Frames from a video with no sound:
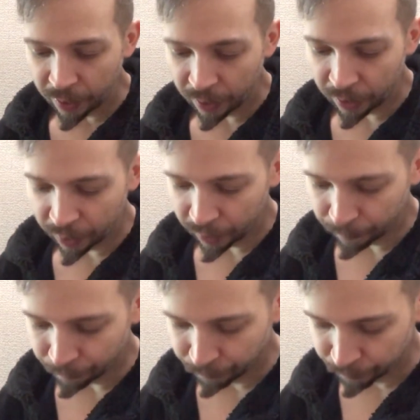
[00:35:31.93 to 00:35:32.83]

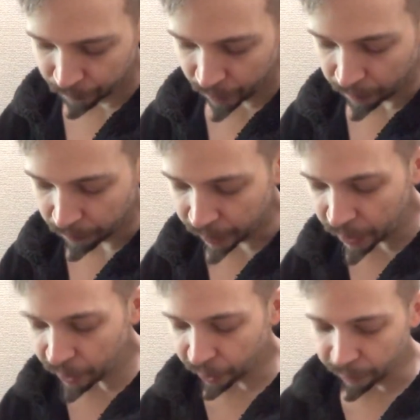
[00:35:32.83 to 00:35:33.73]
But
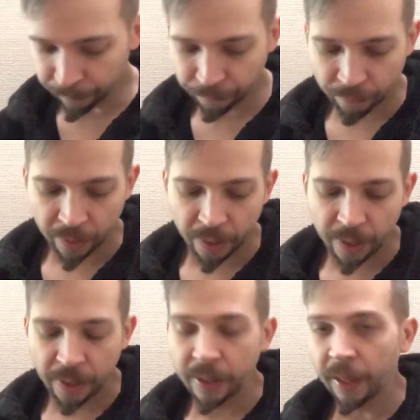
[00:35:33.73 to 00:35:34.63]
here
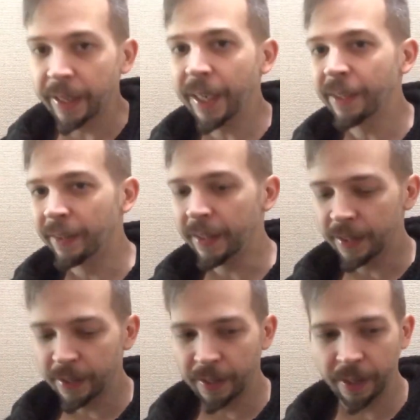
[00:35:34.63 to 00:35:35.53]
I got
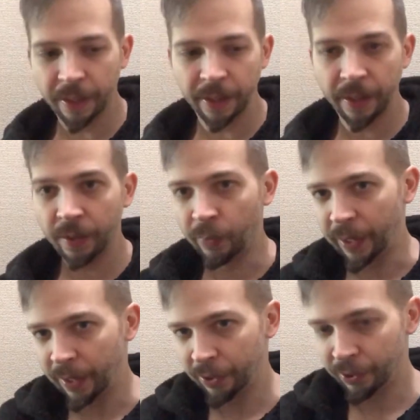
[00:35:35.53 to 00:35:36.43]
the,
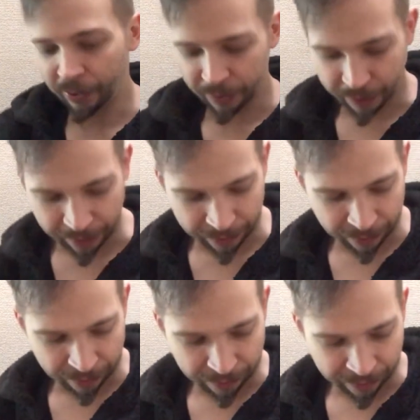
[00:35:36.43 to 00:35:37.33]
wait, I'll show you this
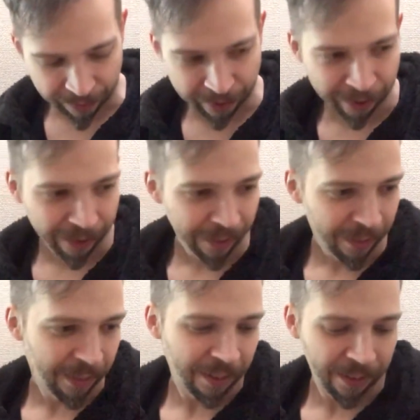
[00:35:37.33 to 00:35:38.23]
later.
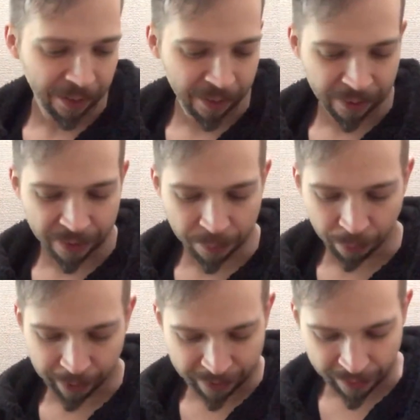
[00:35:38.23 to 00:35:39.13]
It's
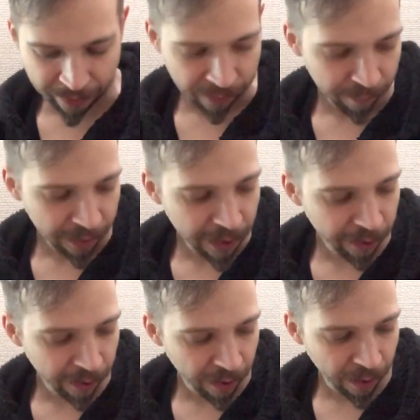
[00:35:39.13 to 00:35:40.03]
more exciting. But
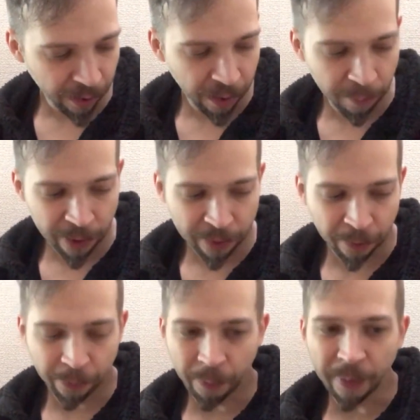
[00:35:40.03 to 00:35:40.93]
here,
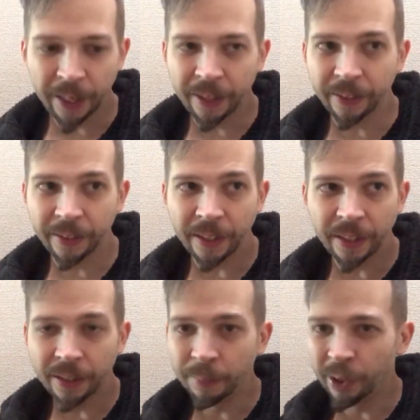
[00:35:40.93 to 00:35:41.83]
also from getting
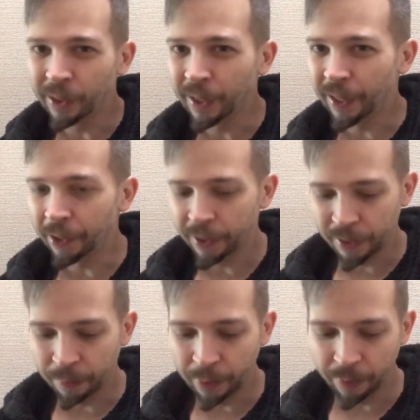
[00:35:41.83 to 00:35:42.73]
the Cabal Cut, I got
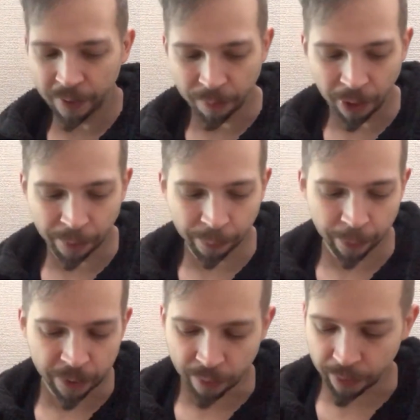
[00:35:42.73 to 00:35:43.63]
some art
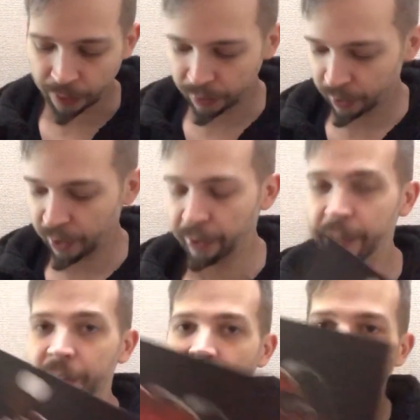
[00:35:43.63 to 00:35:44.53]
prints with it. Here
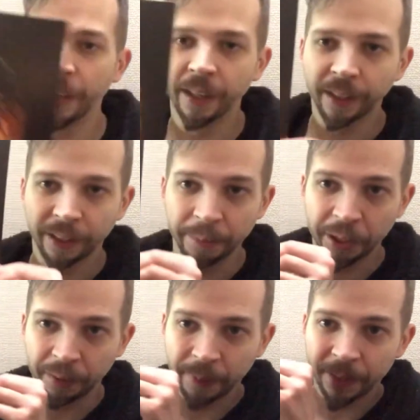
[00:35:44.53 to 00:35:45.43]
is a
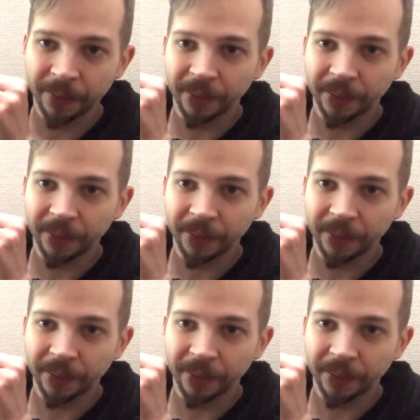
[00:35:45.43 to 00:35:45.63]
commissioned piece.